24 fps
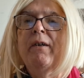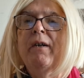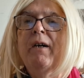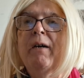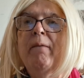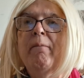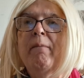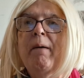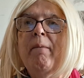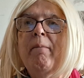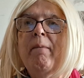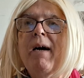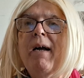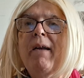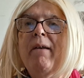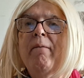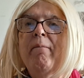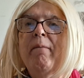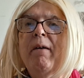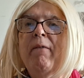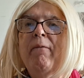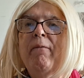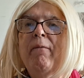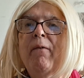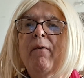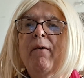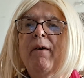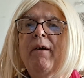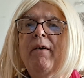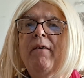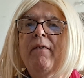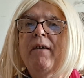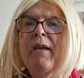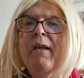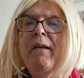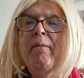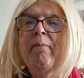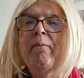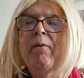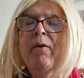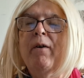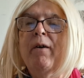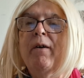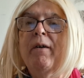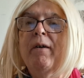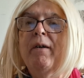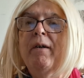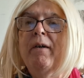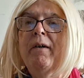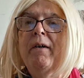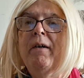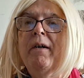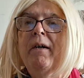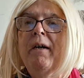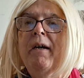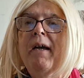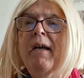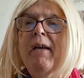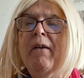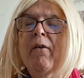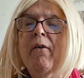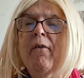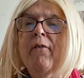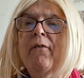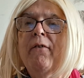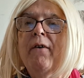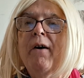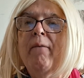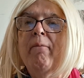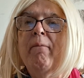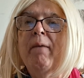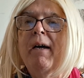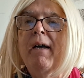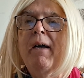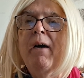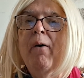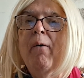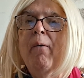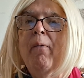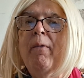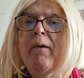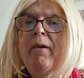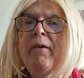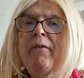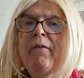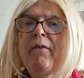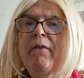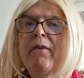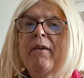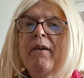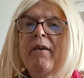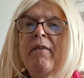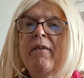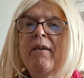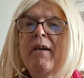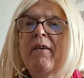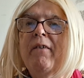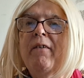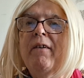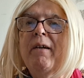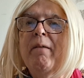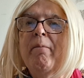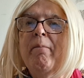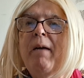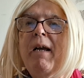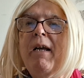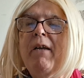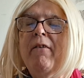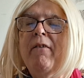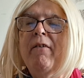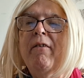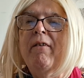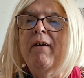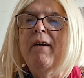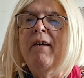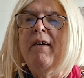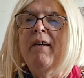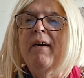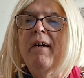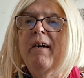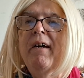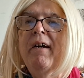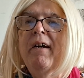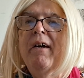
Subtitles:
I'm not in my 40s anymore, and also my health issues are such that basically,